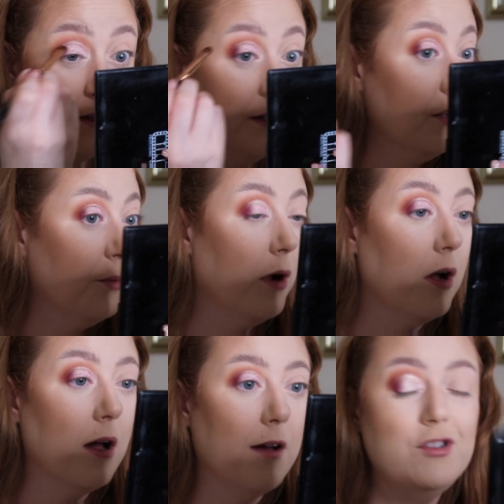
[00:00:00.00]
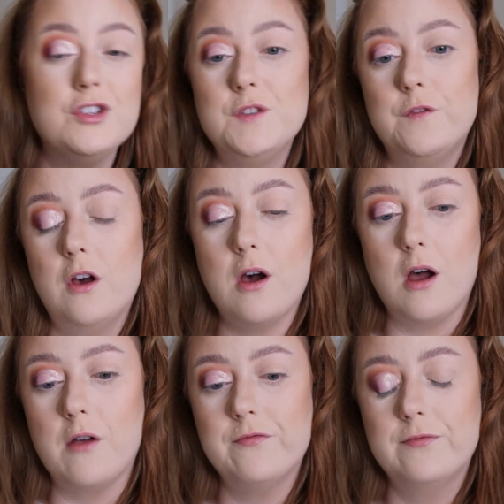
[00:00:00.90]
Do you know what? I've just
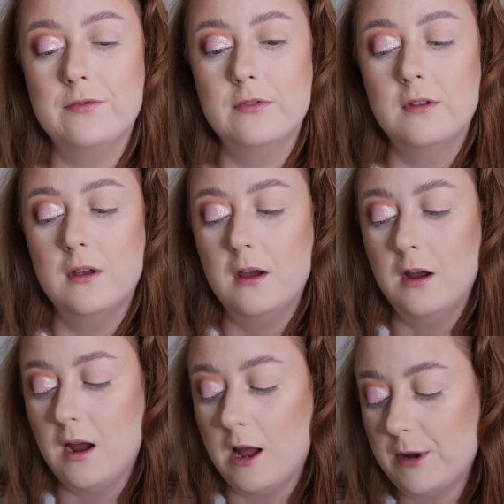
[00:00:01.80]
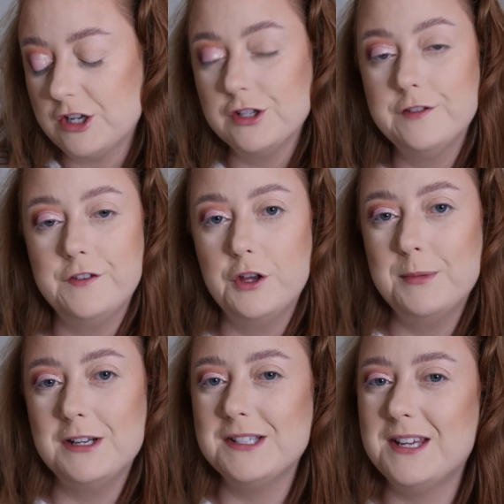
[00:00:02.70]
forgot. I'm actually
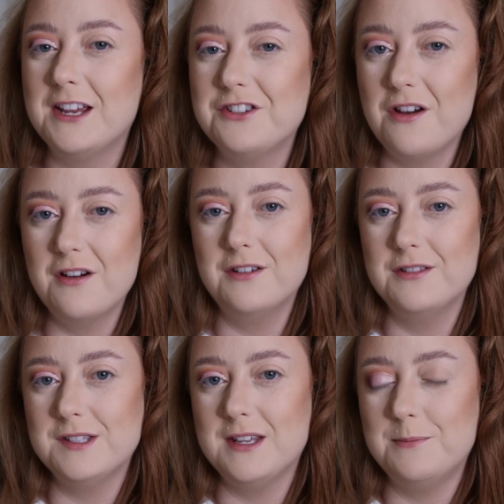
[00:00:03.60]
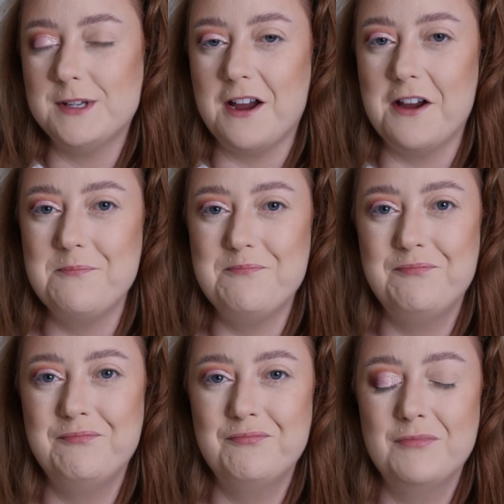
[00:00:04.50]
filming a TikTok at the same time,
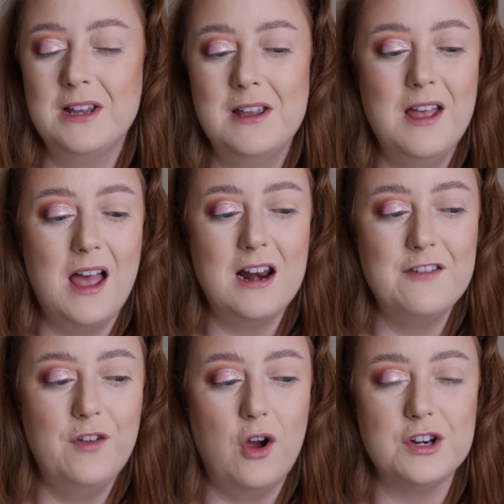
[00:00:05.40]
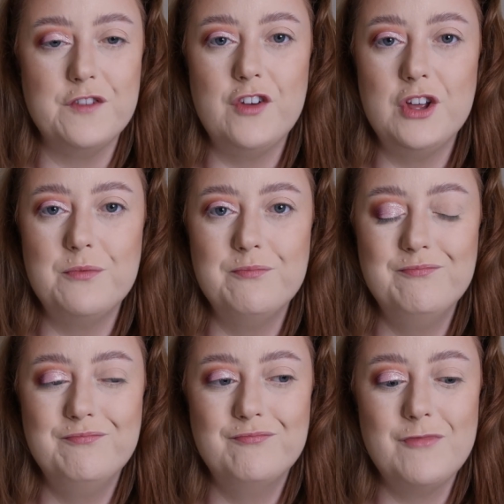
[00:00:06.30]
and I forgot to
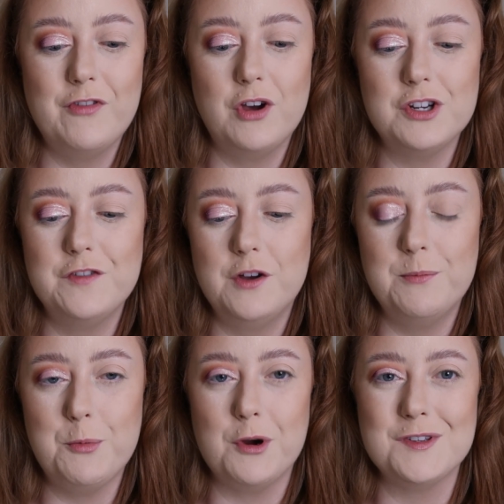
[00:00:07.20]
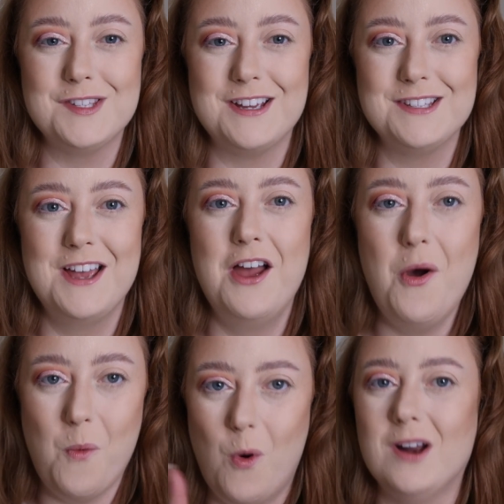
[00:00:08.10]
film the process.
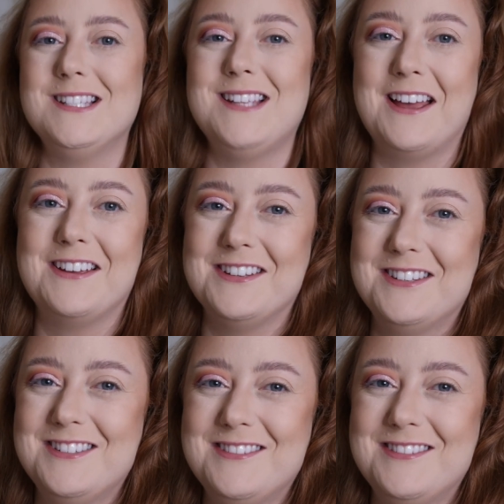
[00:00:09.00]
1 second.